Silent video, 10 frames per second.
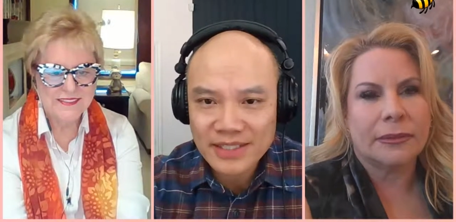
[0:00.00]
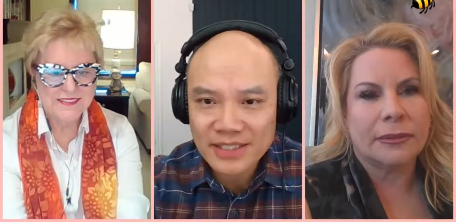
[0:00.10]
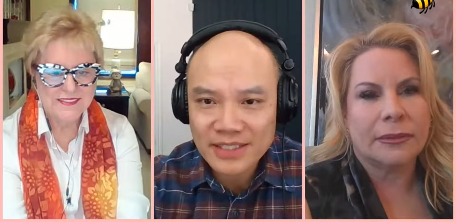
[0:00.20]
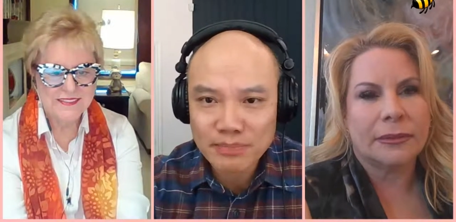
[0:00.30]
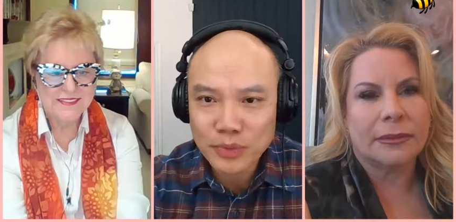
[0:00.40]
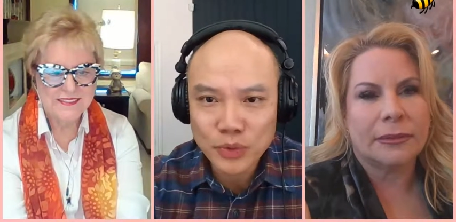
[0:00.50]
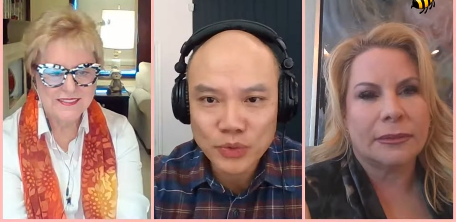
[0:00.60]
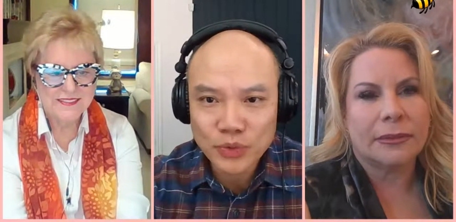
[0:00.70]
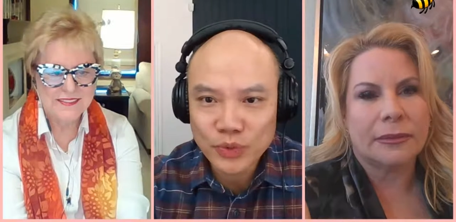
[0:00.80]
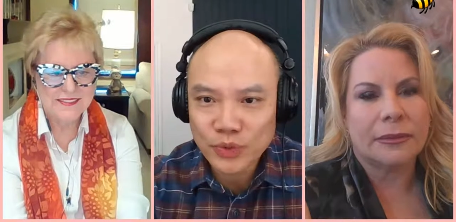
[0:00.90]
Speaker 1: as
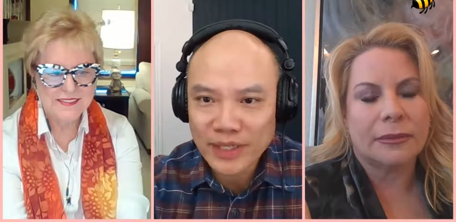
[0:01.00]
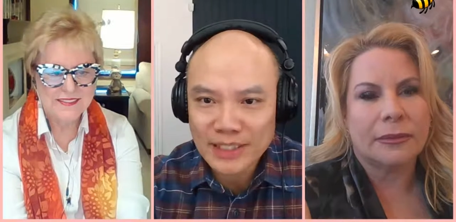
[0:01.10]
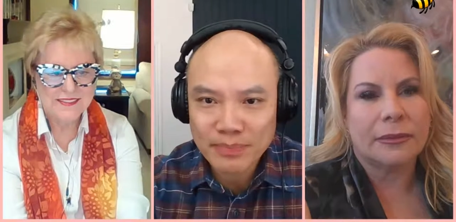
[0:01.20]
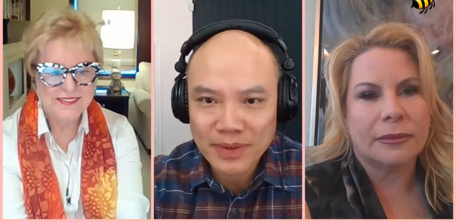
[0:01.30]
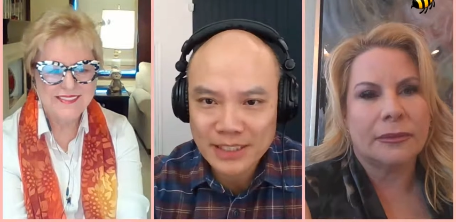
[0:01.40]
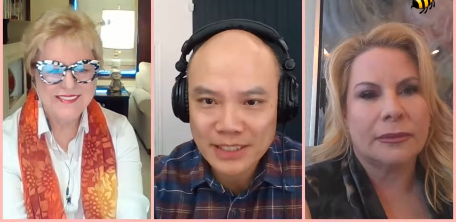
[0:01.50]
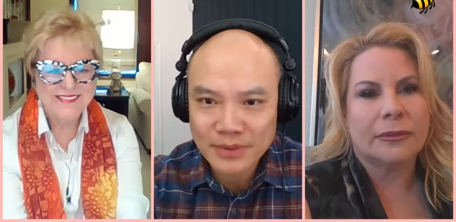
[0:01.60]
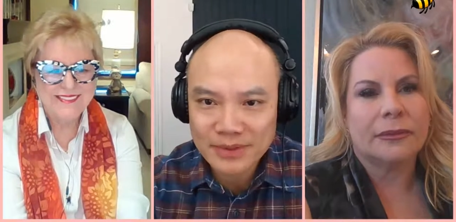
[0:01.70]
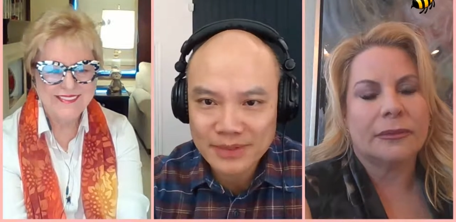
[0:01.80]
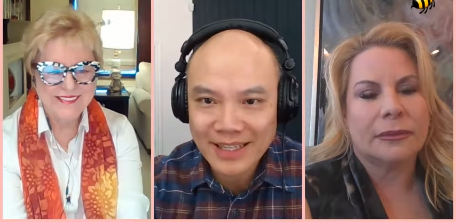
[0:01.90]
smooth as
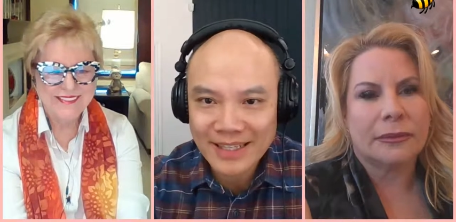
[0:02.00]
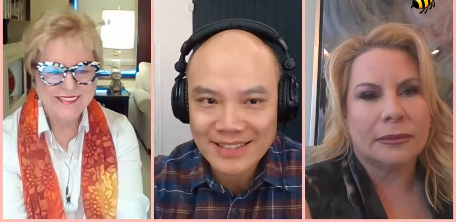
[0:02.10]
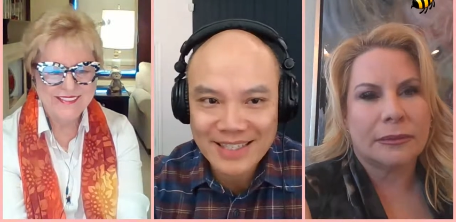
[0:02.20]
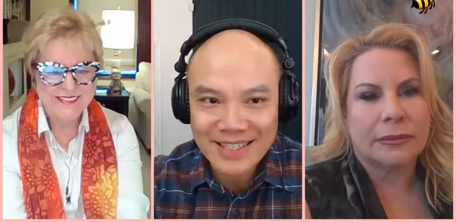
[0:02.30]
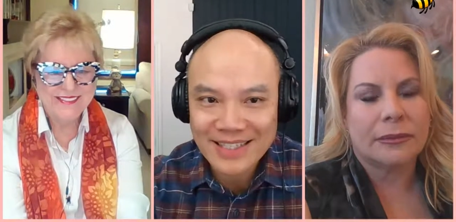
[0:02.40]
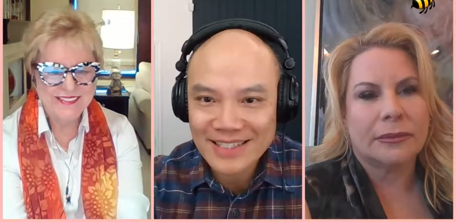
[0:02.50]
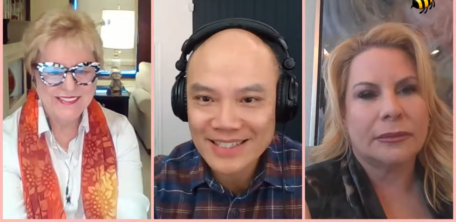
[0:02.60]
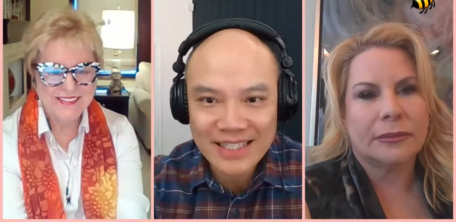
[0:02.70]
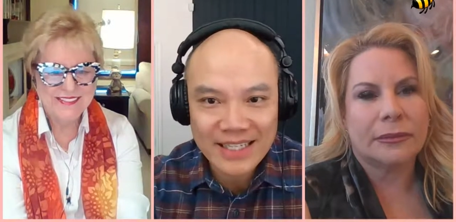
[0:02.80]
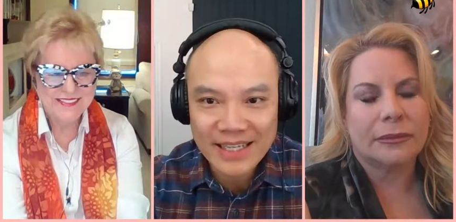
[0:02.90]
possible and as
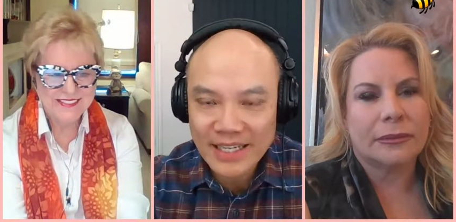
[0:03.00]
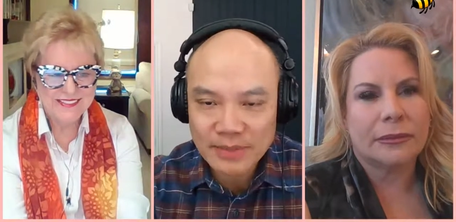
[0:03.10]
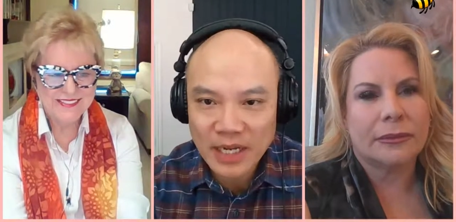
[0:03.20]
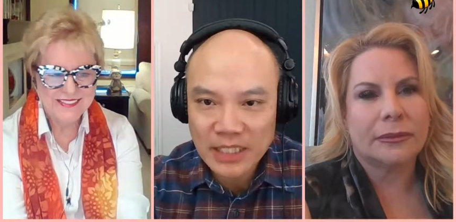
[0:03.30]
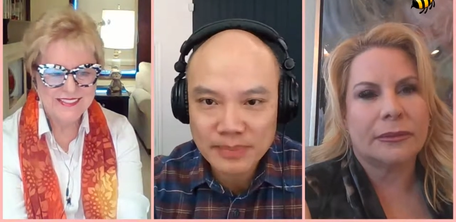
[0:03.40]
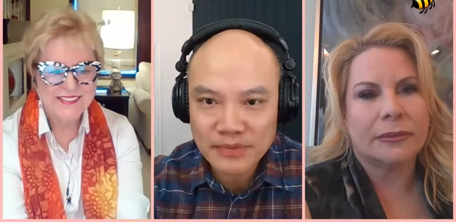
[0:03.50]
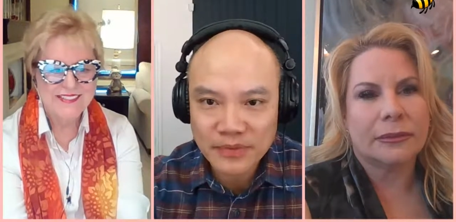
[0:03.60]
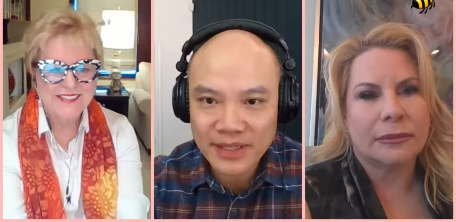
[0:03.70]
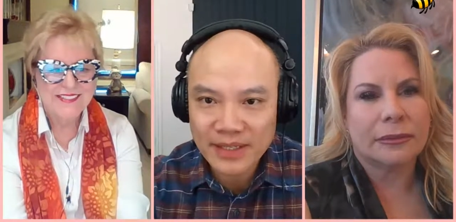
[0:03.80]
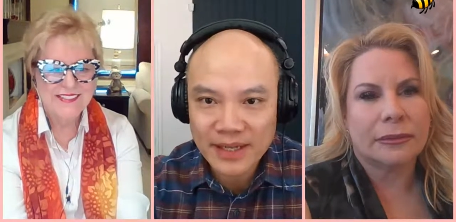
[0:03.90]
easy as possible for
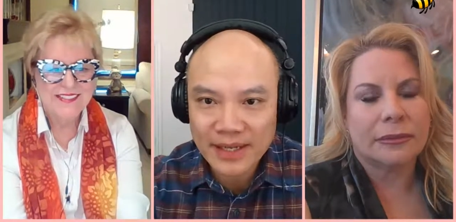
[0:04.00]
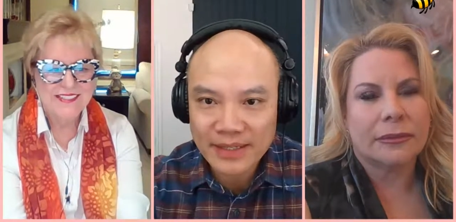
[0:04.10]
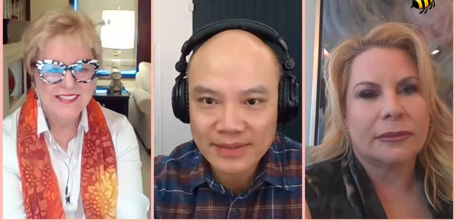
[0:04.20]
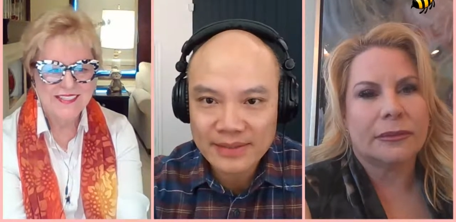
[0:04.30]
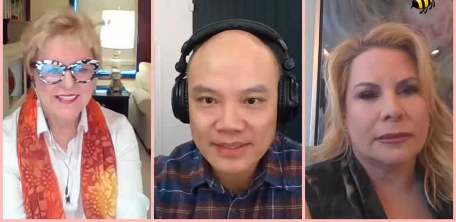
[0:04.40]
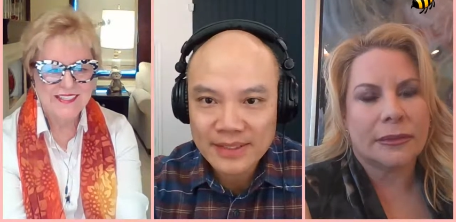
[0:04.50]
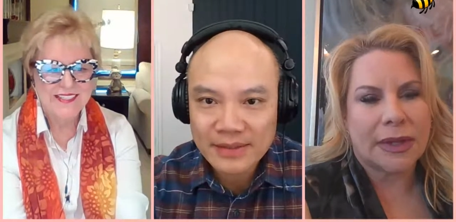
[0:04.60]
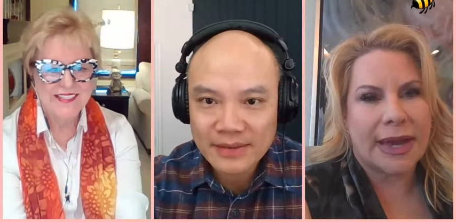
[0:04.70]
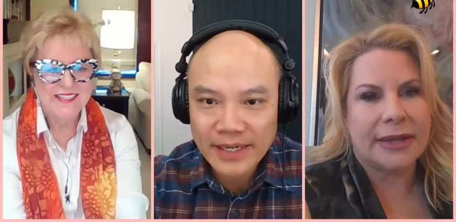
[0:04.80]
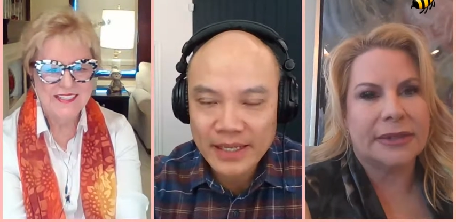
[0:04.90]
the client yeah
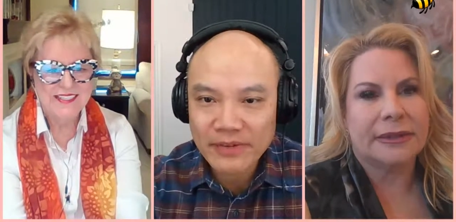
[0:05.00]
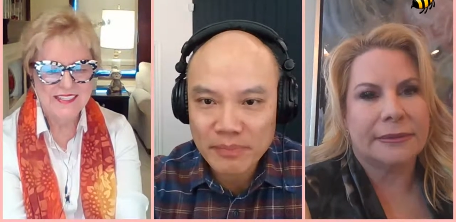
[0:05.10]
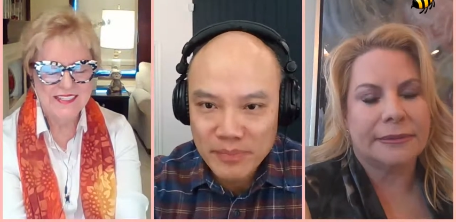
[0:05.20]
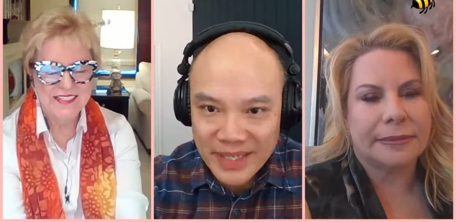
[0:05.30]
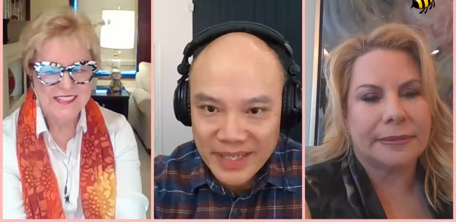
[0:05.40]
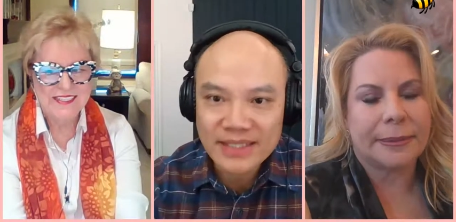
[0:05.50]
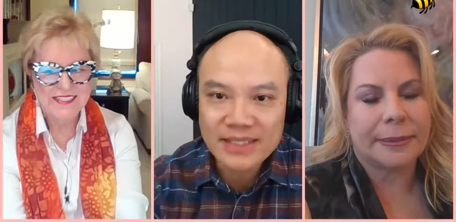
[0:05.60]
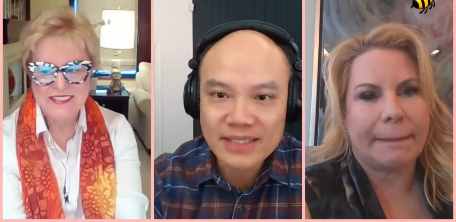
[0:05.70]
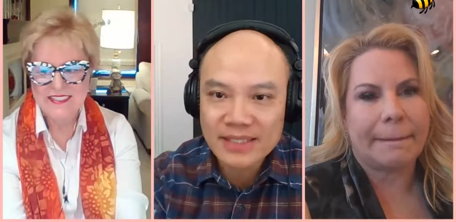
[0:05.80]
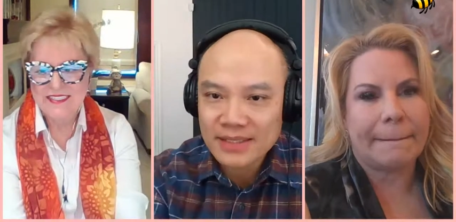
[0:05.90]
right and if it means